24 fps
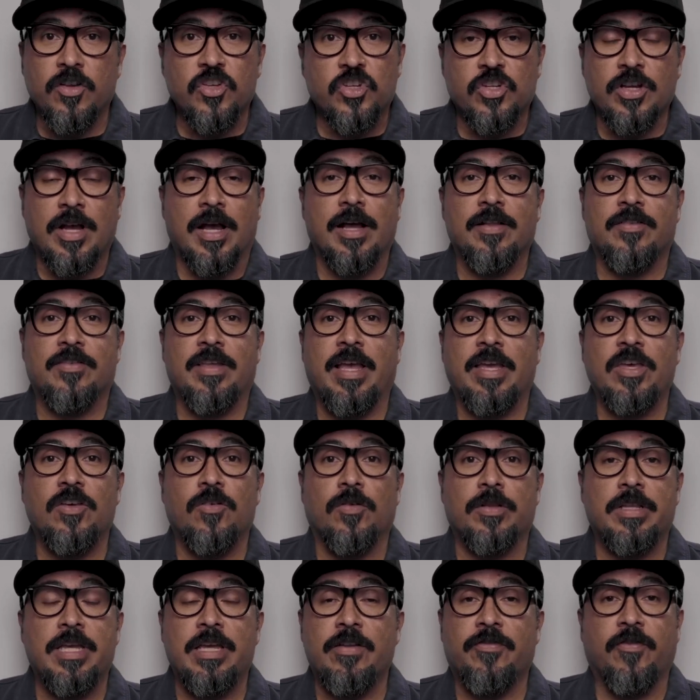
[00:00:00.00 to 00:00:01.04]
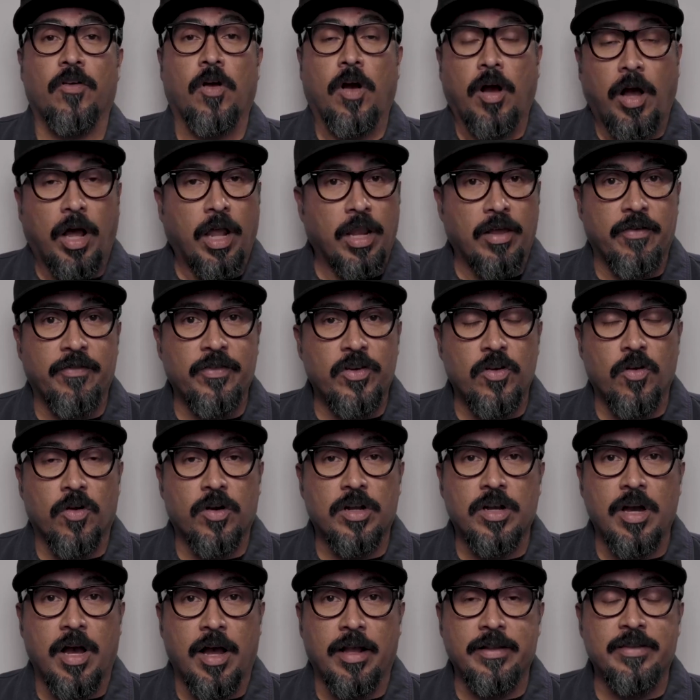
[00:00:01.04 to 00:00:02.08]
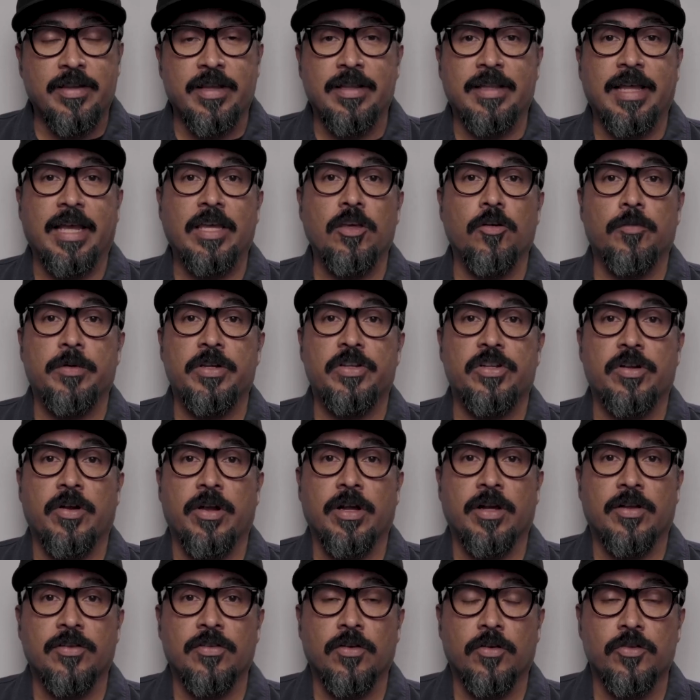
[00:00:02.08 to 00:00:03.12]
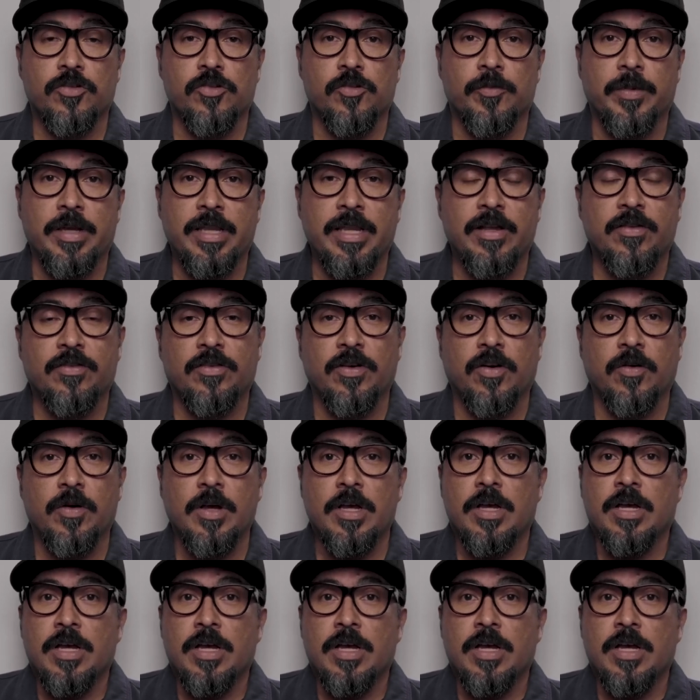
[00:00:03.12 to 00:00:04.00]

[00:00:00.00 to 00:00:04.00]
shots that you'll need for all of your content that you'll be sharing on social media. So